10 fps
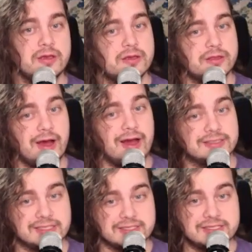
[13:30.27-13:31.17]
The
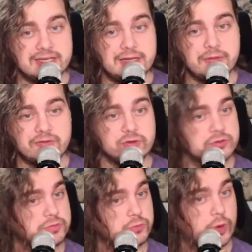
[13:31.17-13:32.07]
Hawks as a team have shown
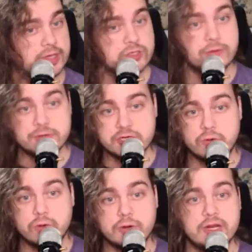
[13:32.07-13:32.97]
some great skirmishing
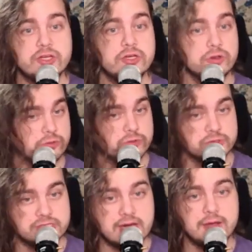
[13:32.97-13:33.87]
coordination, neutral
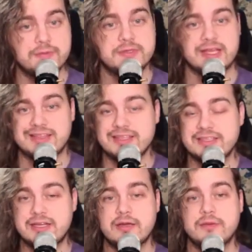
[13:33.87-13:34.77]
setups, and this
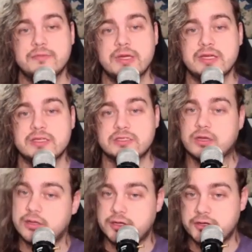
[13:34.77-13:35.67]
time,
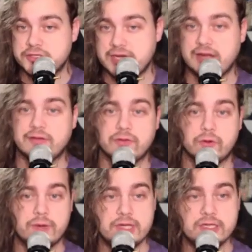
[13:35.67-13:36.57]
solid understanding of their
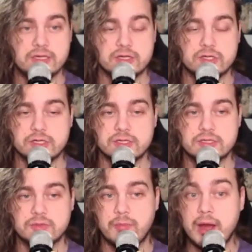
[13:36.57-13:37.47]
win
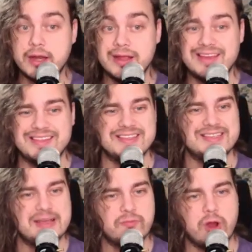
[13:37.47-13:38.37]
conditions. But the
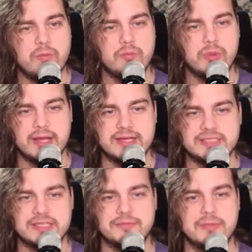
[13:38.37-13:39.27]
same problem plagues
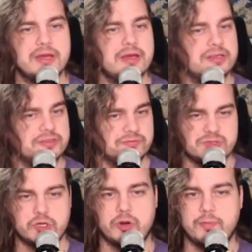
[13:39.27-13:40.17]
them. Some
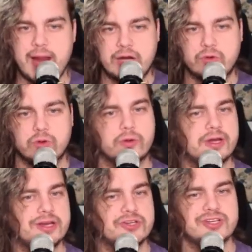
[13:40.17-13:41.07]
bizarre macro
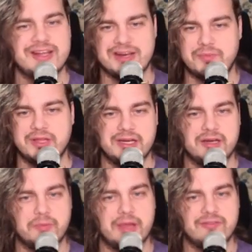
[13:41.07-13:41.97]
coordination, inability to
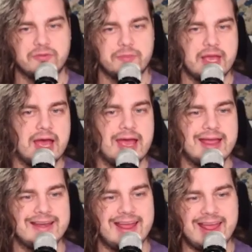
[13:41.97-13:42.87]
play from
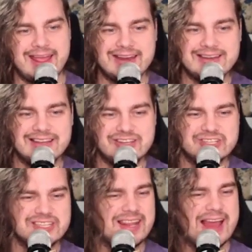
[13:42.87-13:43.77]
behind, and
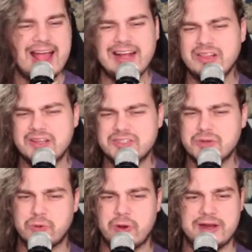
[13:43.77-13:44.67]
just lackluster
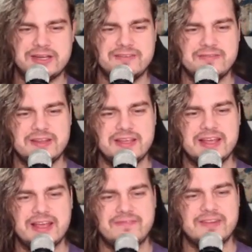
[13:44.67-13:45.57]
proactivity
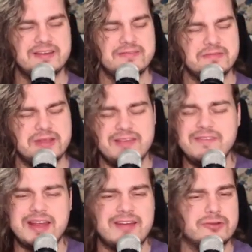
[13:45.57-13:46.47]
if it
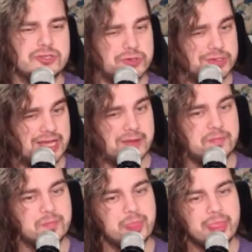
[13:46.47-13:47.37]
even ever shows up.
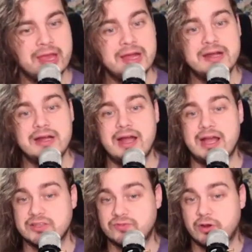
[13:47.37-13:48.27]

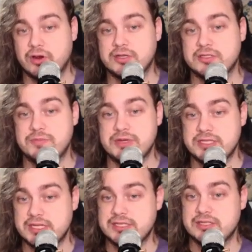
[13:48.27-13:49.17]
As far as the
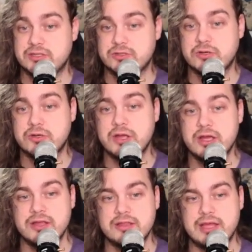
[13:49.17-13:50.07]
PCS is concerned,
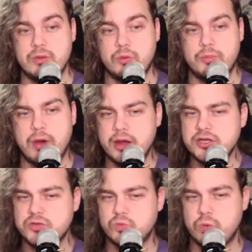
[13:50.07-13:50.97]
they will
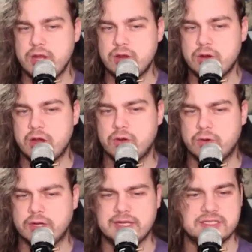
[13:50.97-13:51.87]
punish weaker,
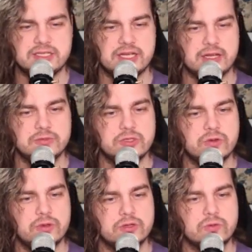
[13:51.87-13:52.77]
unorganized teams
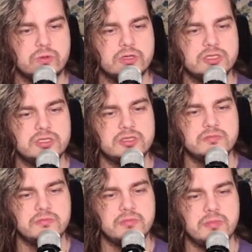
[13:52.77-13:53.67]
going into Worlds,
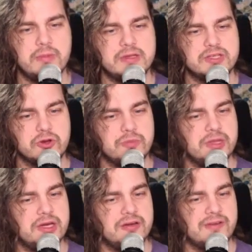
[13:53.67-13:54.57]
as their
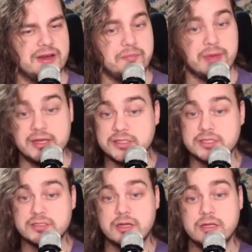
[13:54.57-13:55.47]
ability to find pigs is
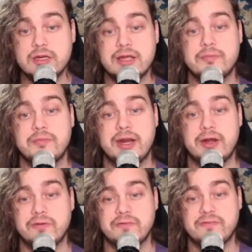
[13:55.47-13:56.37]
solid, but I
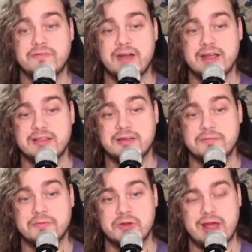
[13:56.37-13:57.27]
don't find
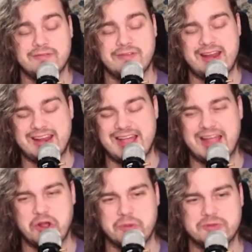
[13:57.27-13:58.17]
them to have any high
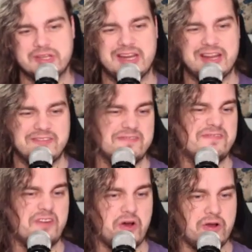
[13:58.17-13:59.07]
hopes to getting
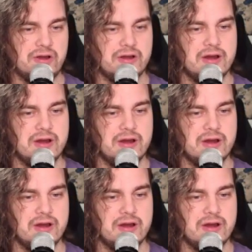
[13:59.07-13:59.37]
far.